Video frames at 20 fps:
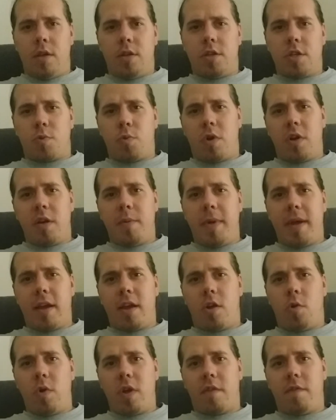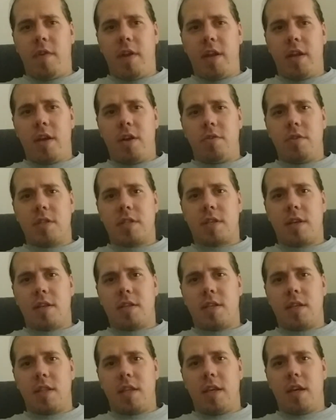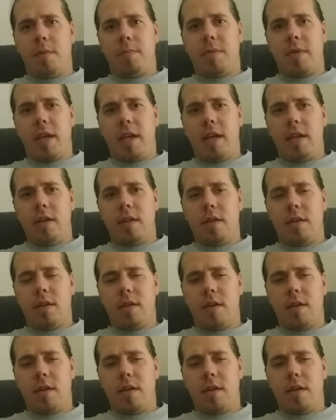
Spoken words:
just wanted to make a quick video discussing the update.